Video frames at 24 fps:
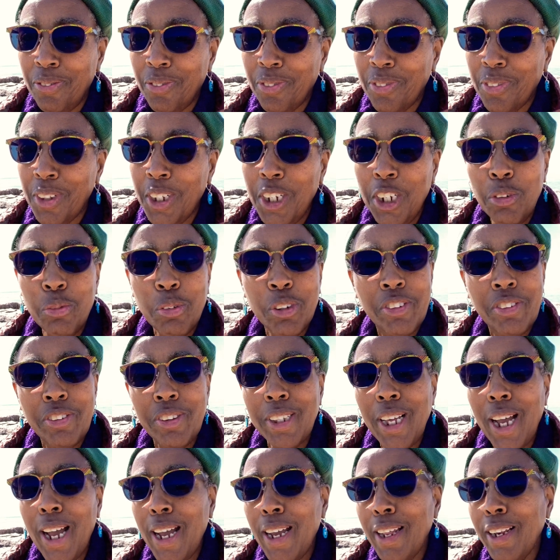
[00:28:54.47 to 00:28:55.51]
He was
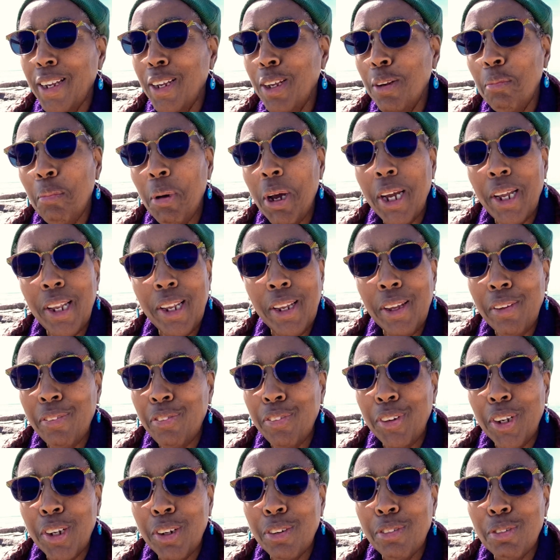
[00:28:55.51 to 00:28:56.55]
not in my
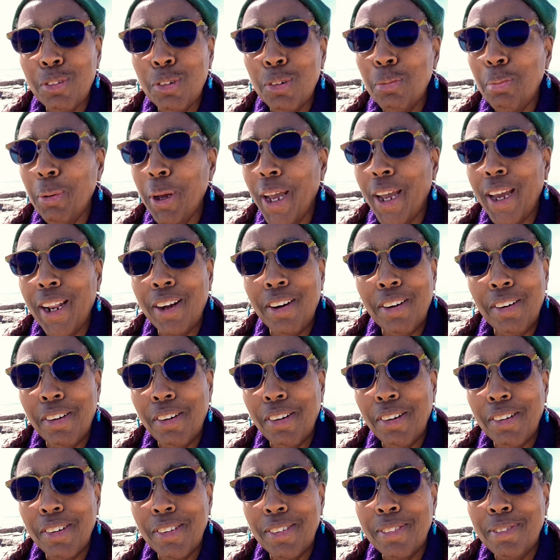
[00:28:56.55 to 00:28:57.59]
ethnic group at
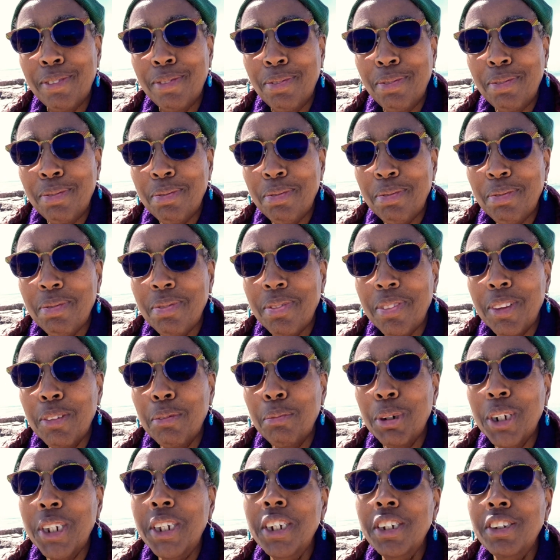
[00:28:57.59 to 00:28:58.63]
all.
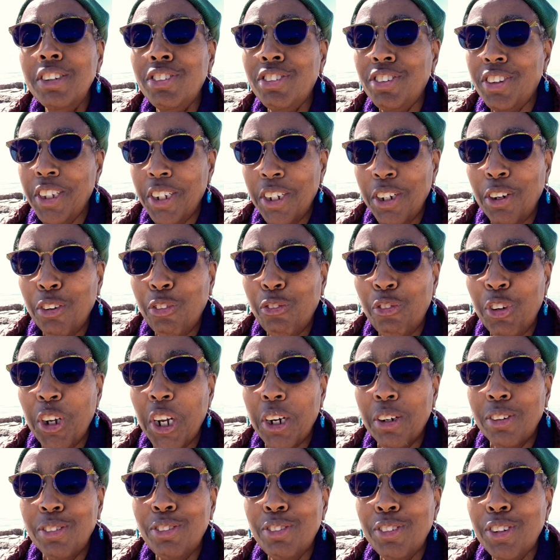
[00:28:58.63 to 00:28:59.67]
But he still
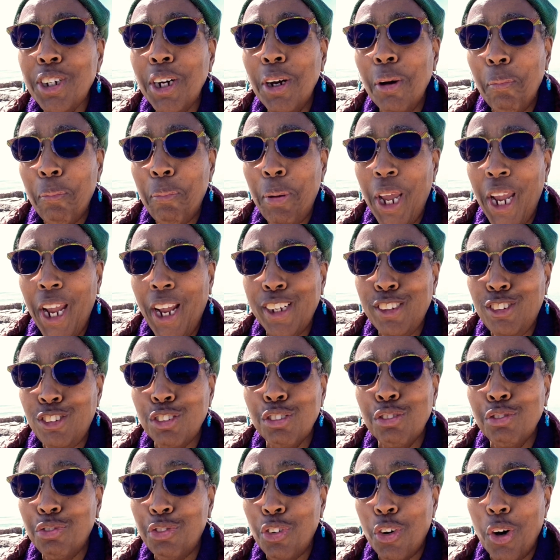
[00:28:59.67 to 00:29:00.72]
felt
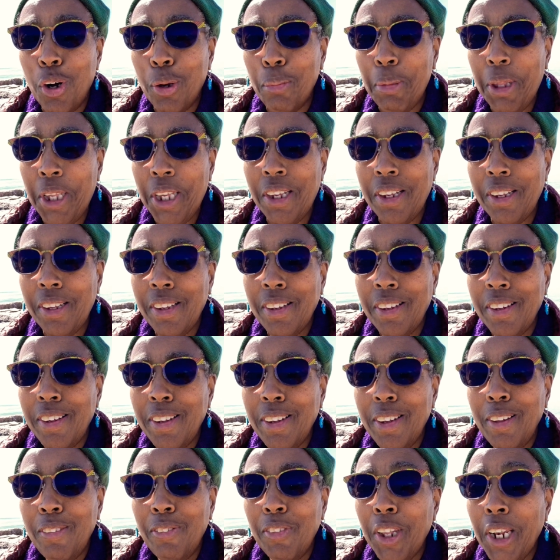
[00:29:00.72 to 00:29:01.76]
compassion for me
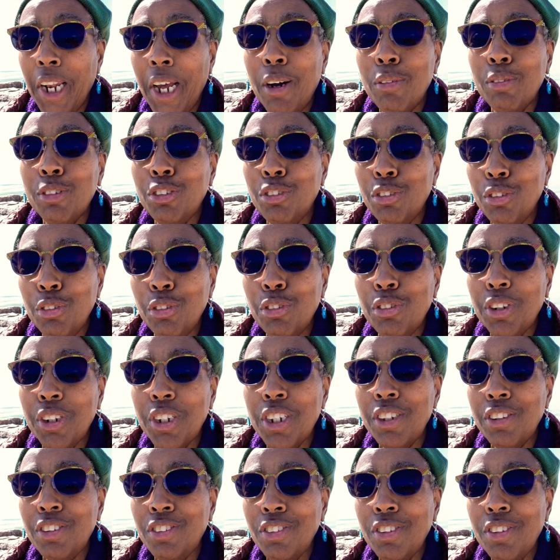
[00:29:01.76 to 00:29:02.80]
that I was using
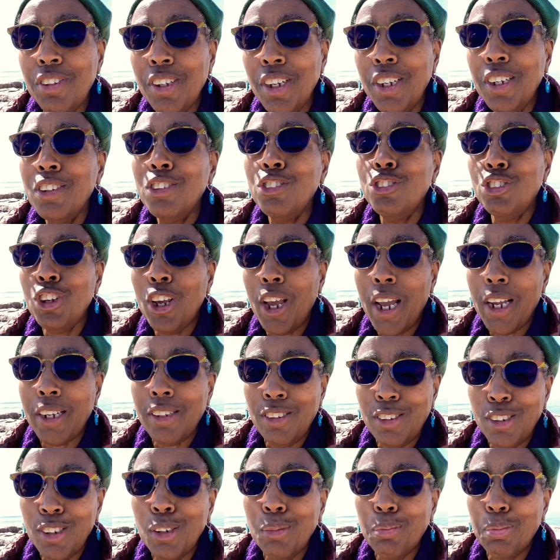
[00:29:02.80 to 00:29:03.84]
this jacked up